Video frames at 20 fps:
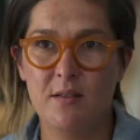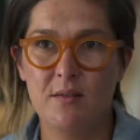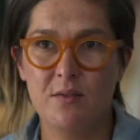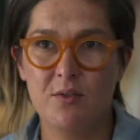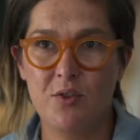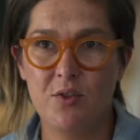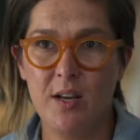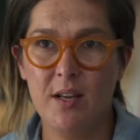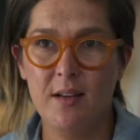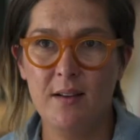
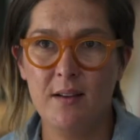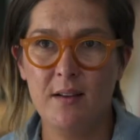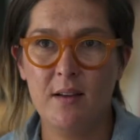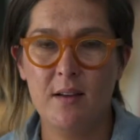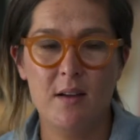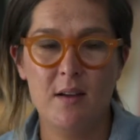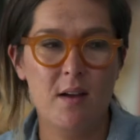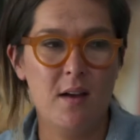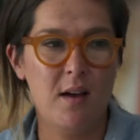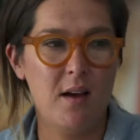string.
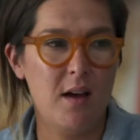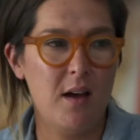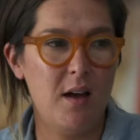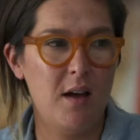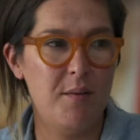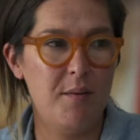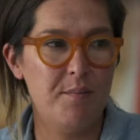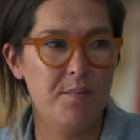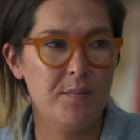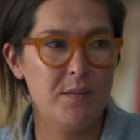
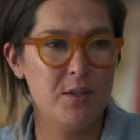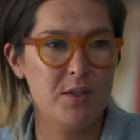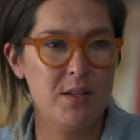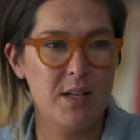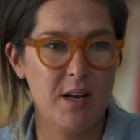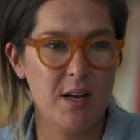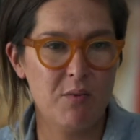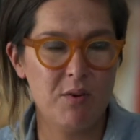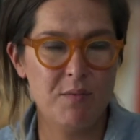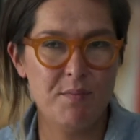Um, so then
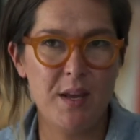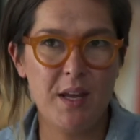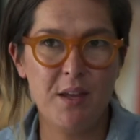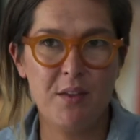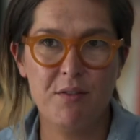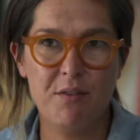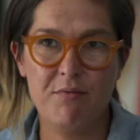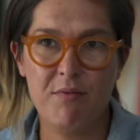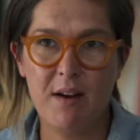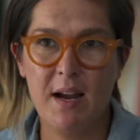I would make
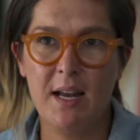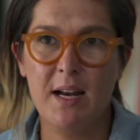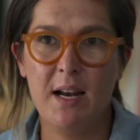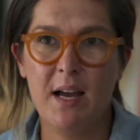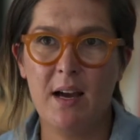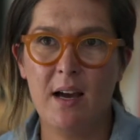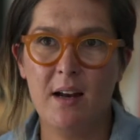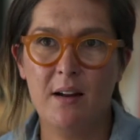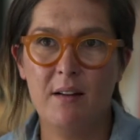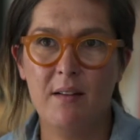thread
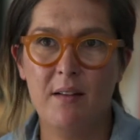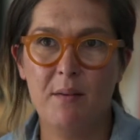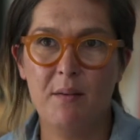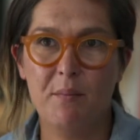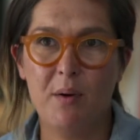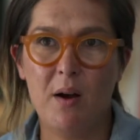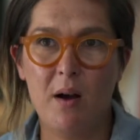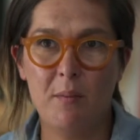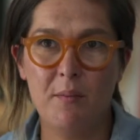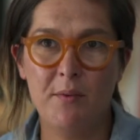out of the
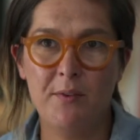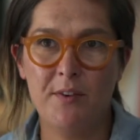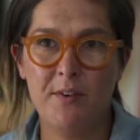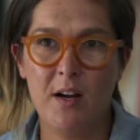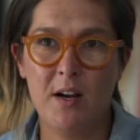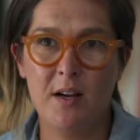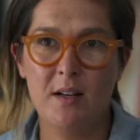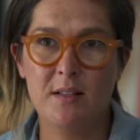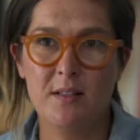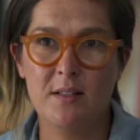palm
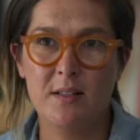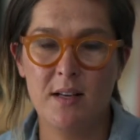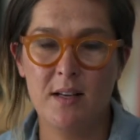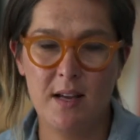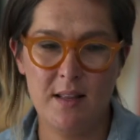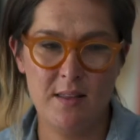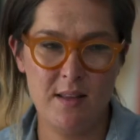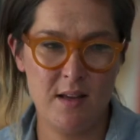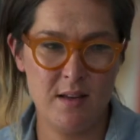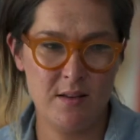fronds
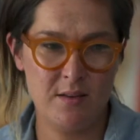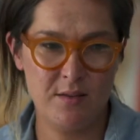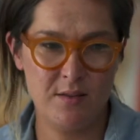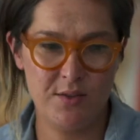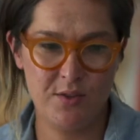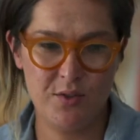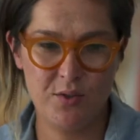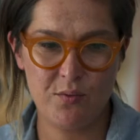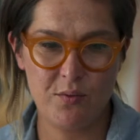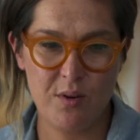and then
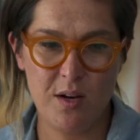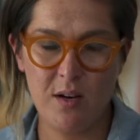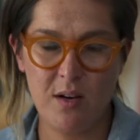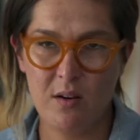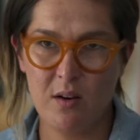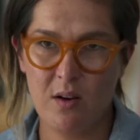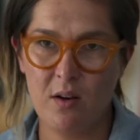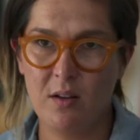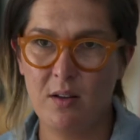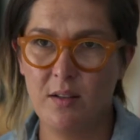string
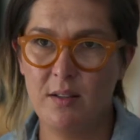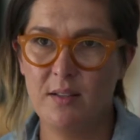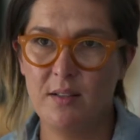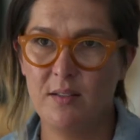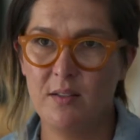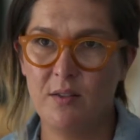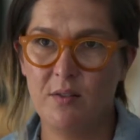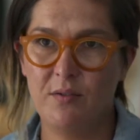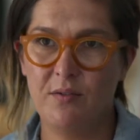all of these little